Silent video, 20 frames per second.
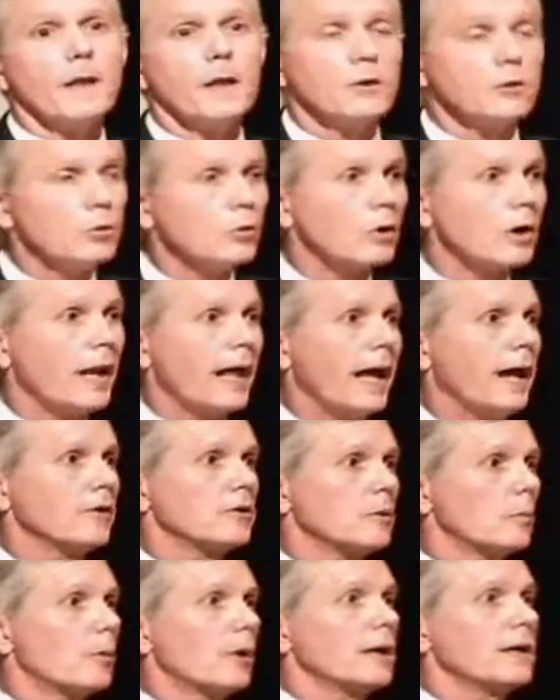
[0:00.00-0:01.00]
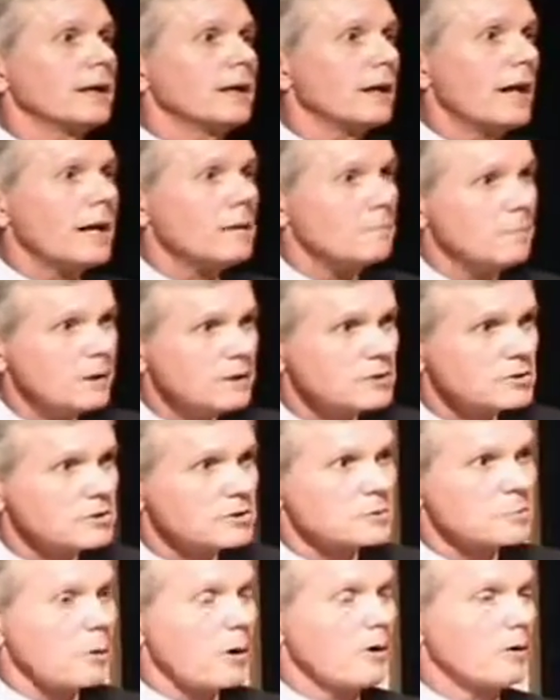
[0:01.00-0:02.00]
You're allowed to bring in a
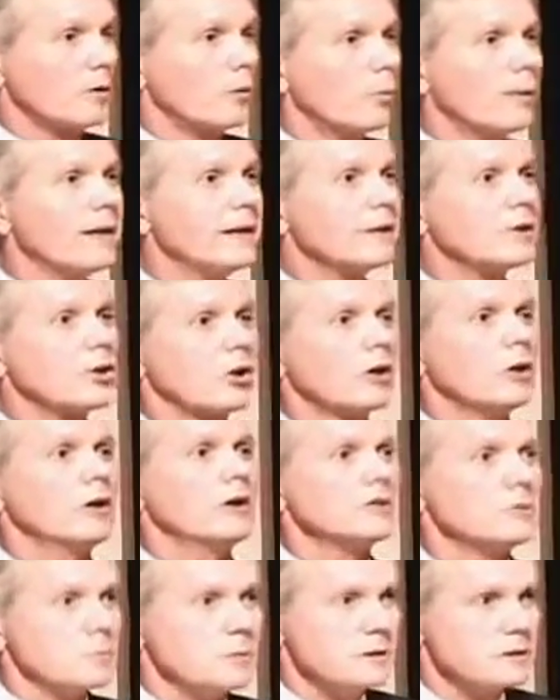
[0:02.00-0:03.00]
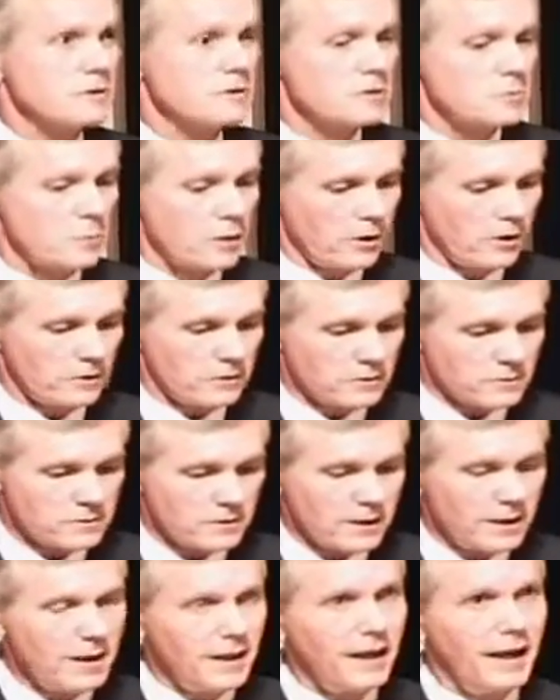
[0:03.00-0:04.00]
business partner. We encourage business partners.
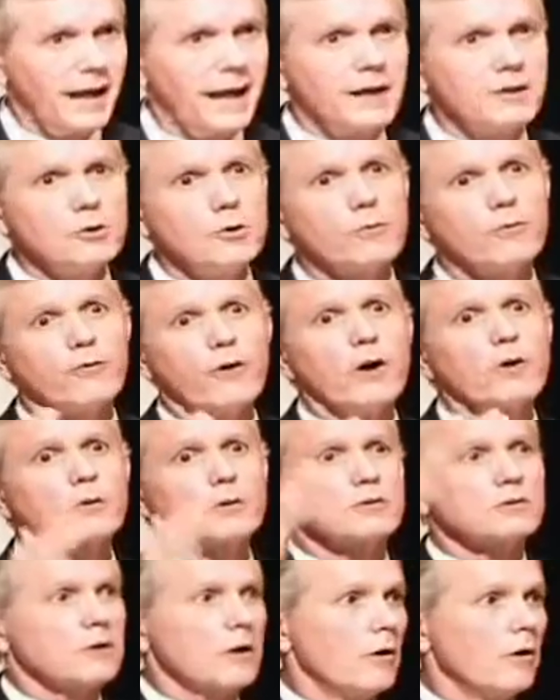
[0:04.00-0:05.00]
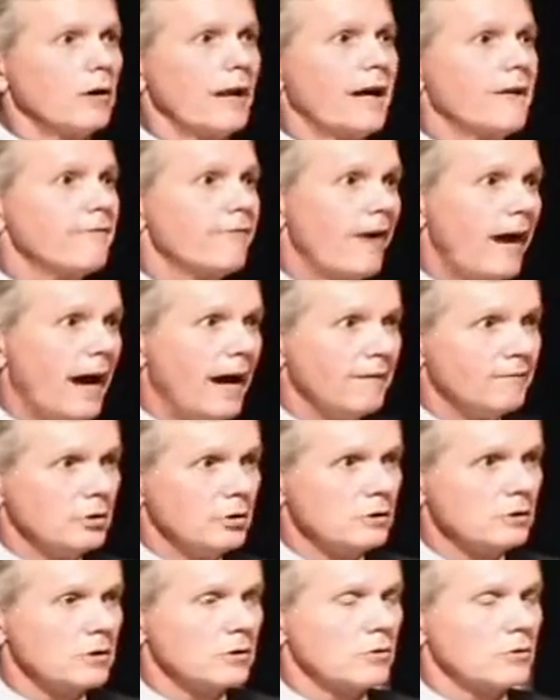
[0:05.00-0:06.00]
And you focus on a
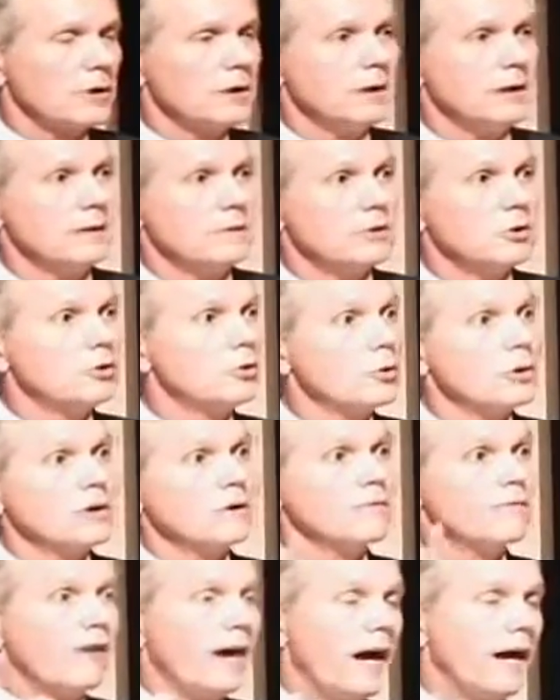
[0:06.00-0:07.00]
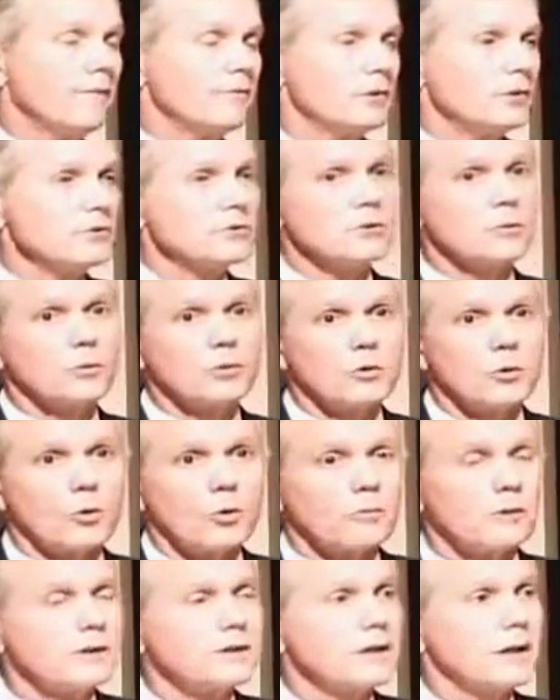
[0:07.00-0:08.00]
5-year degree. You do it in 5 years. It would
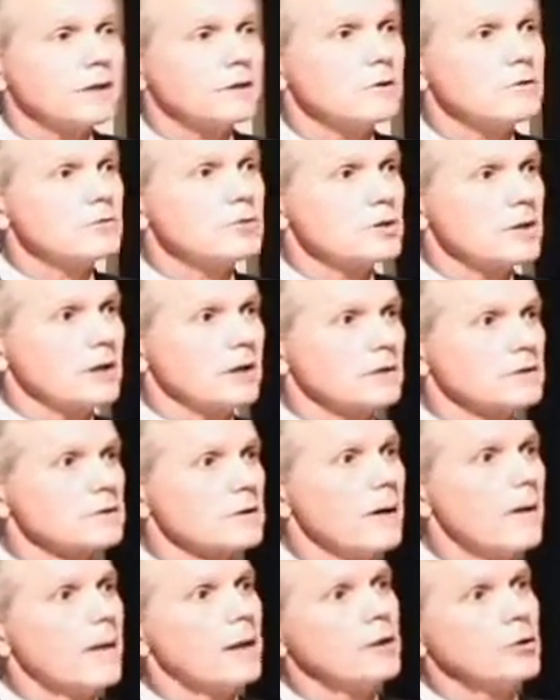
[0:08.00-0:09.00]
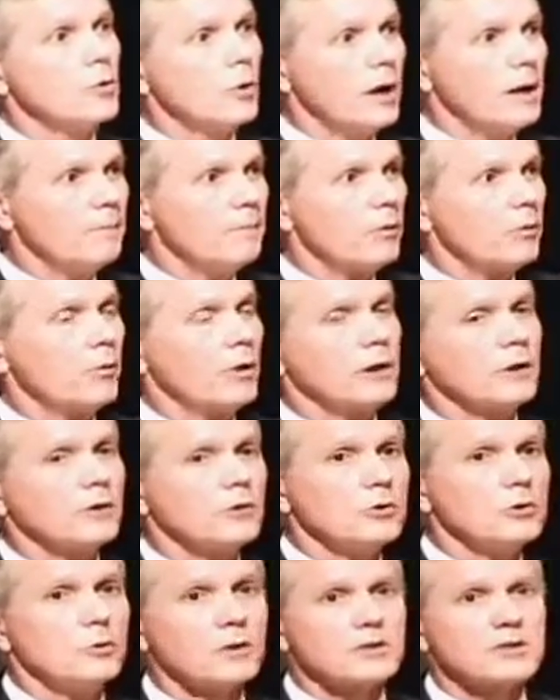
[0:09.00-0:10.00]
normally take you 6. You up the rigor.
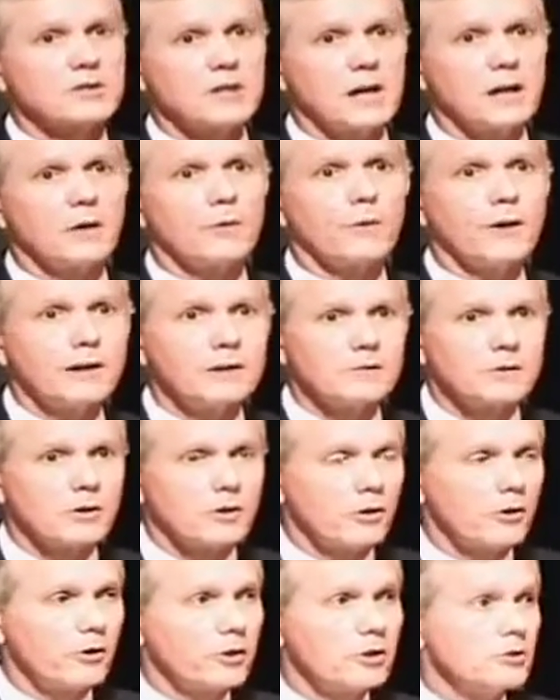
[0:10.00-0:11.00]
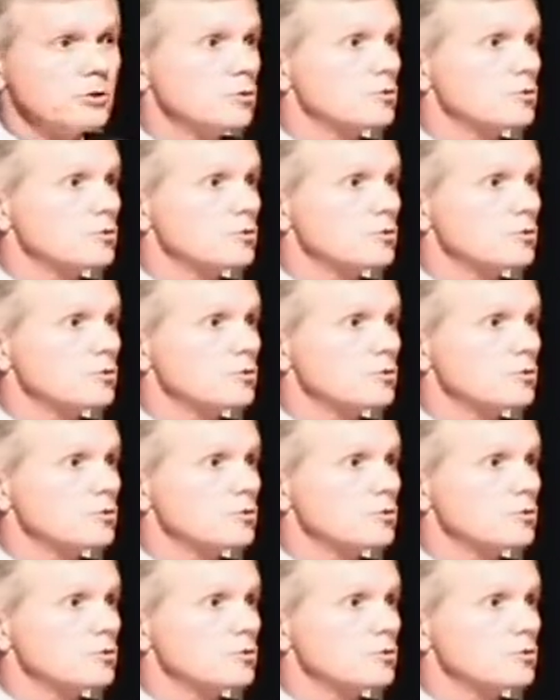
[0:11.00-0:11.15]
You accelerate the learning.